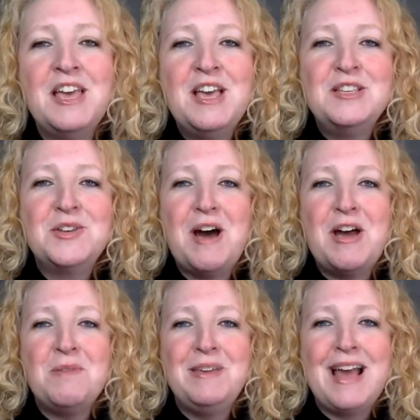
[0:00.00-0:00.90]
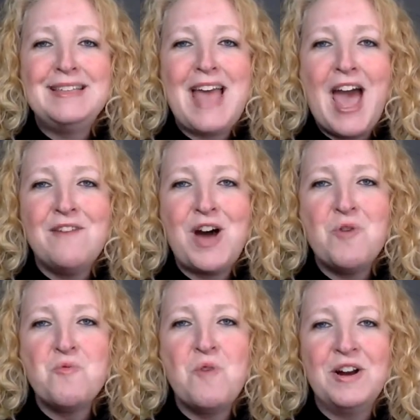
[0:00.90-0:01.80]
So I hope you guys have
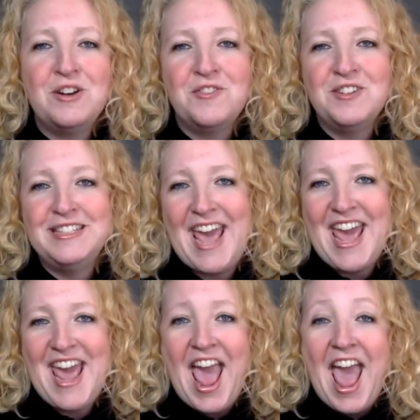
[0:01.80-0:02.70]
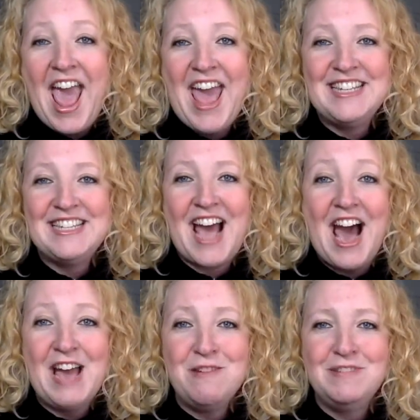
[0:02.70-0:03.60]
a wonderful day, and
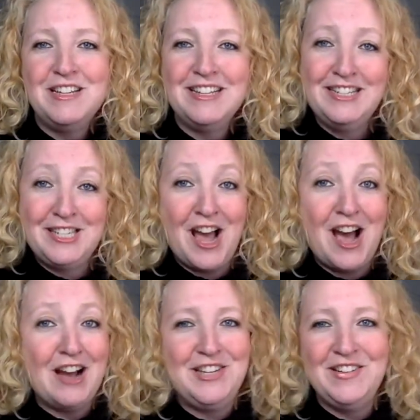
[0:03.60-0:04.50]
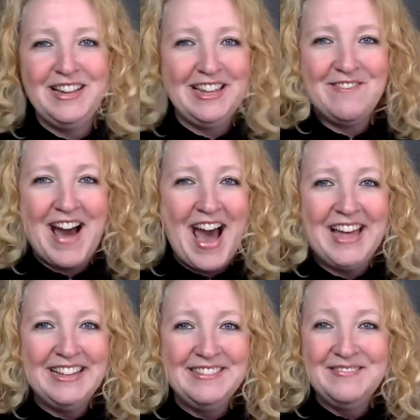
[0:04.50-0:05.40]
I will talk to you in a little while.